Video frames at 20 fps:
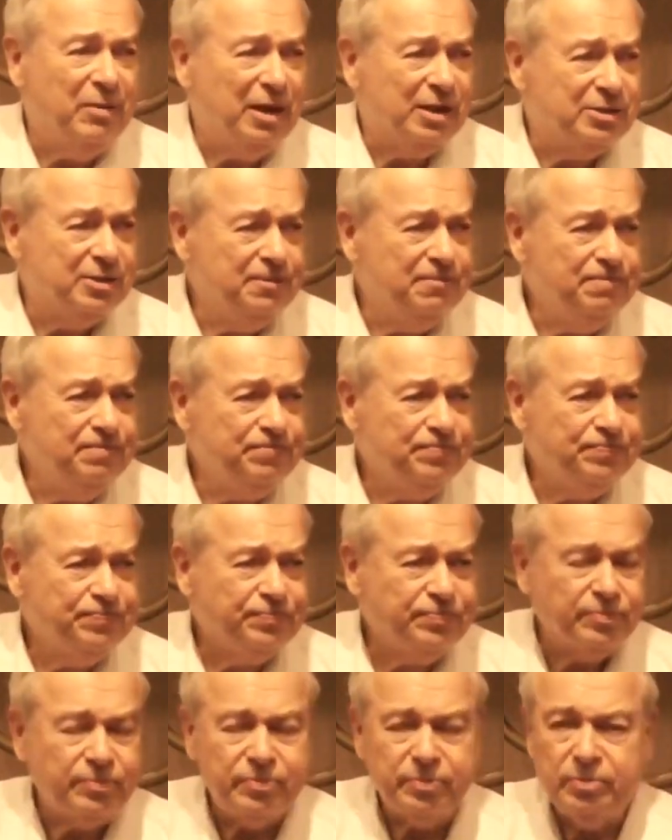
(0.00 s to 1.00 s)
Muslim?
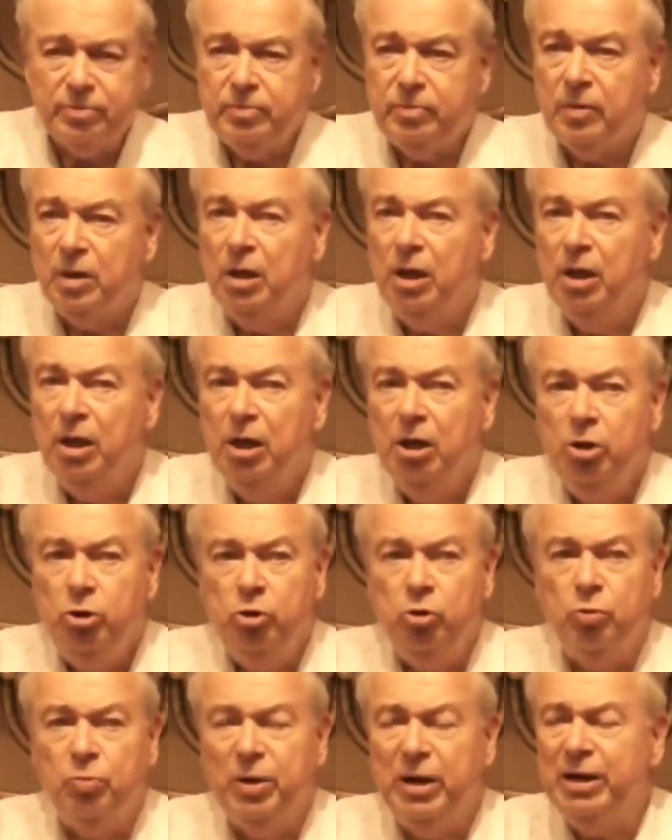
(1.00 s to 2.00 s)

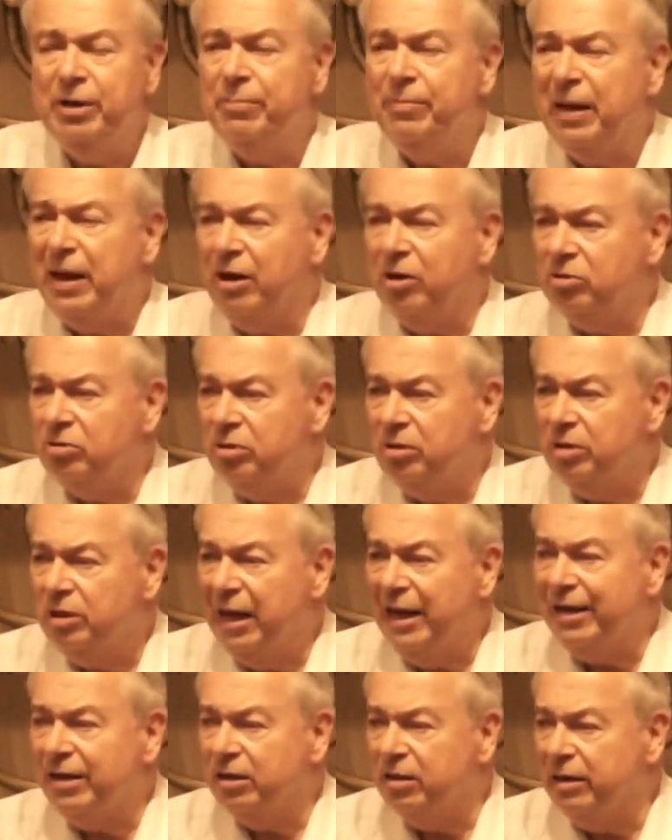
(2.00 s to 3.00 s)
You bring
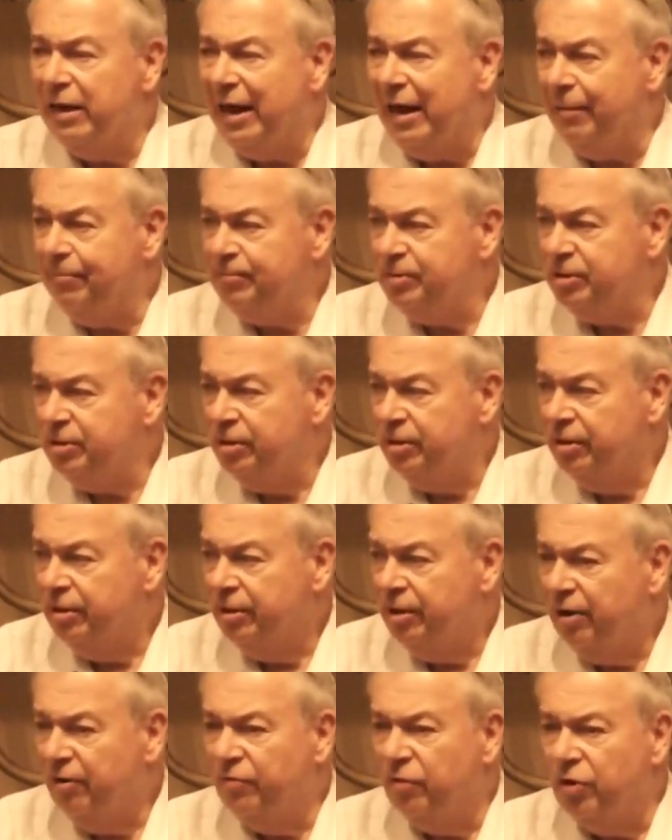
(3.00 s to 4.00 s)
about a collapse
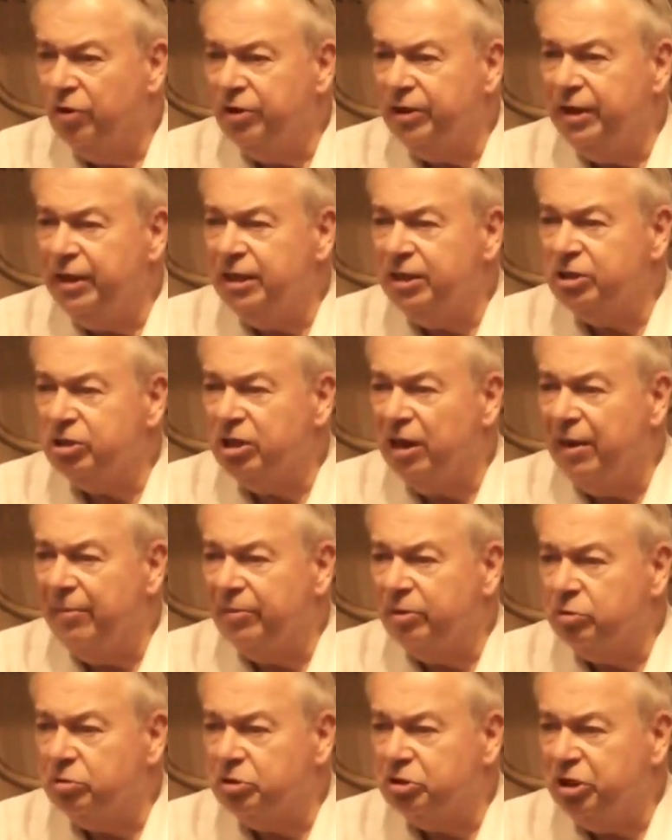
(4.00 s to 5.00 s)
of all the
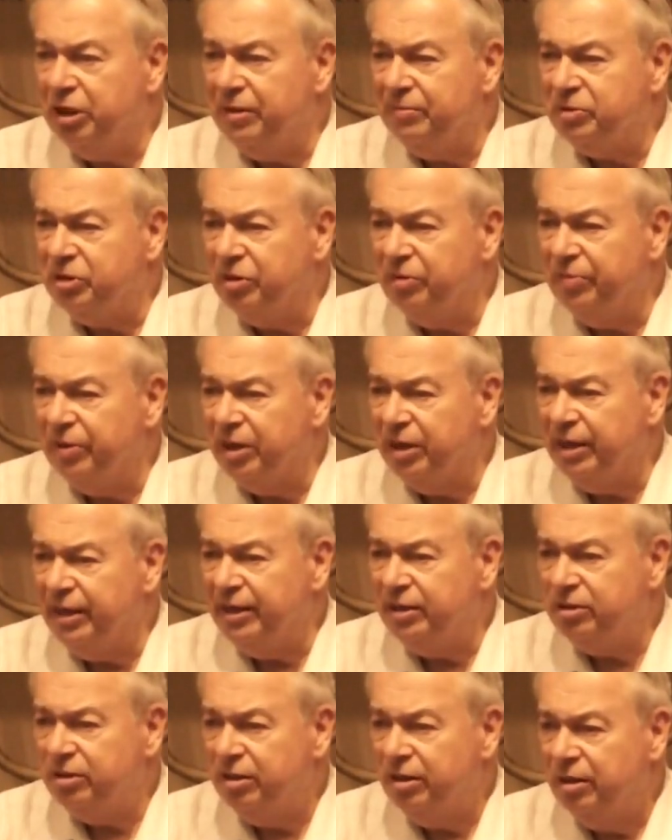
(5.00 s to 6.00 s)
Islamic regimes in the Middle
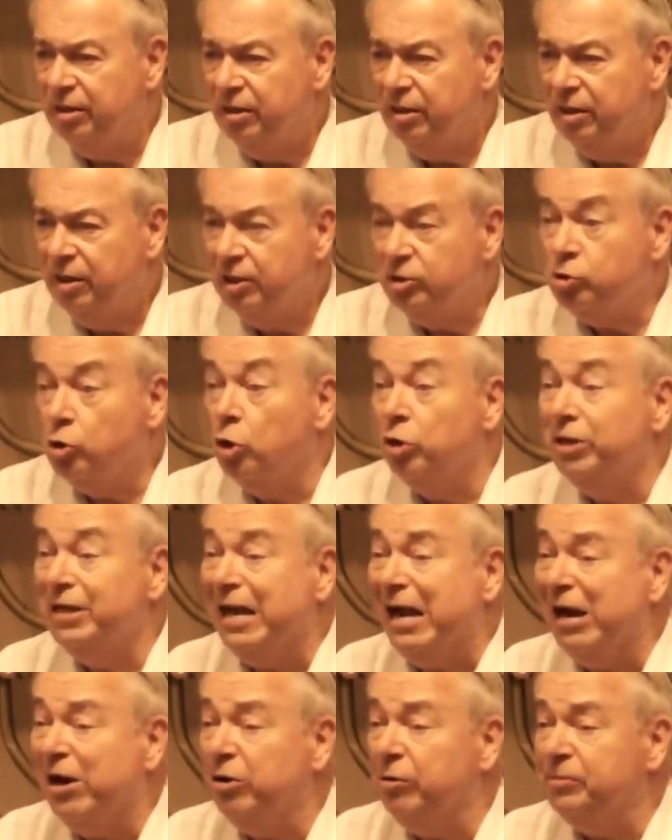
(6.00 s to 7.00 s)
East. It's called
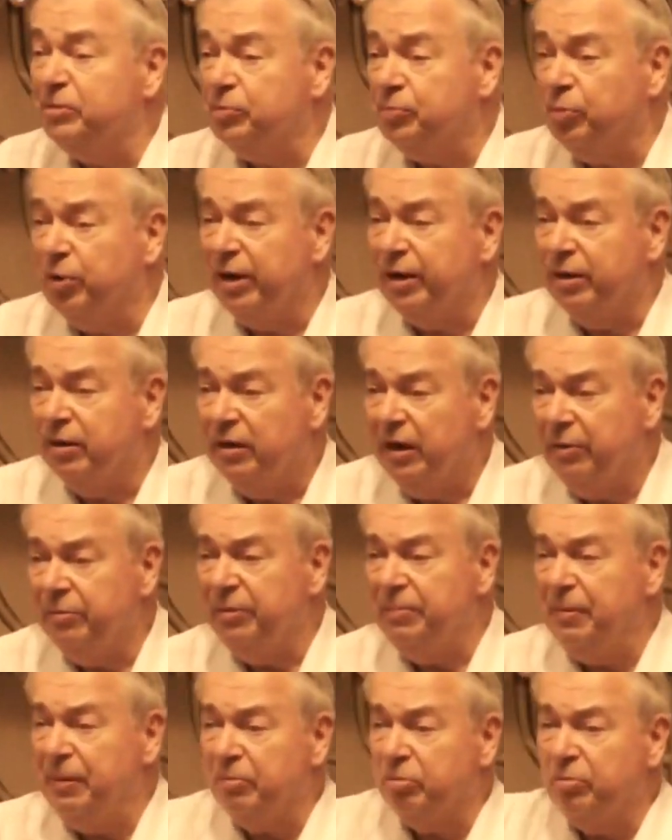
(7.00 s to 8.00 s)
the Arab Spring. How
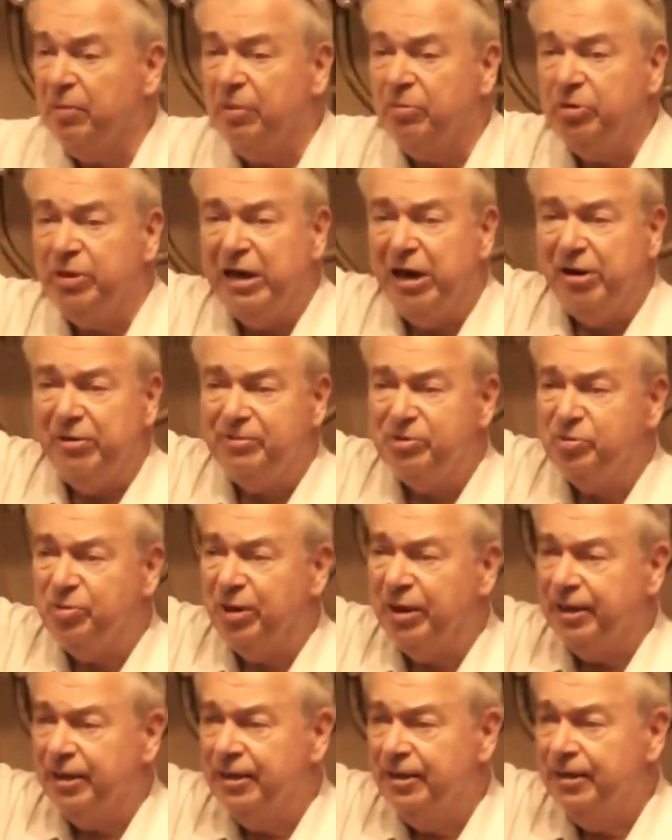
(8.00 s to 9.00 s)
many people remember the Arab
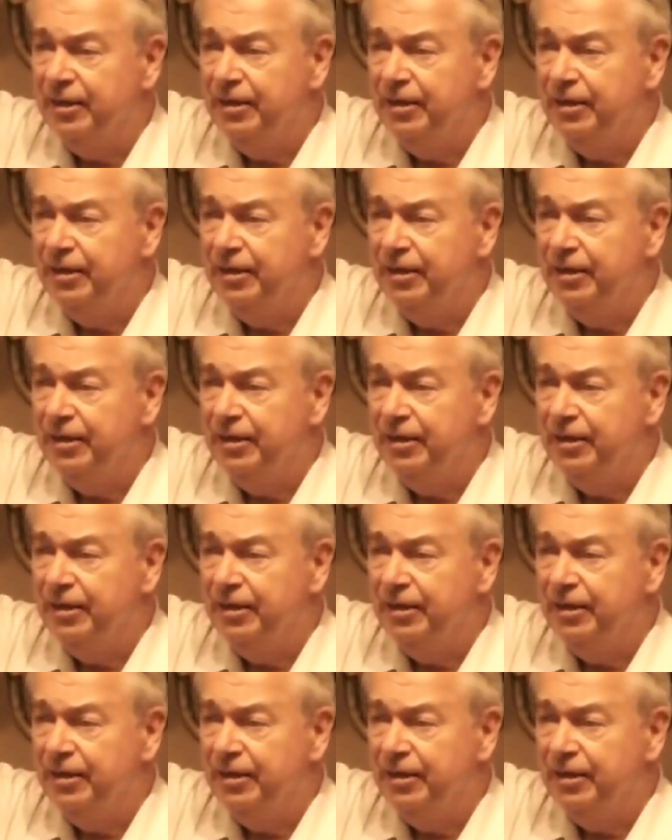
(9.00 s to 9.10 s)
Spring?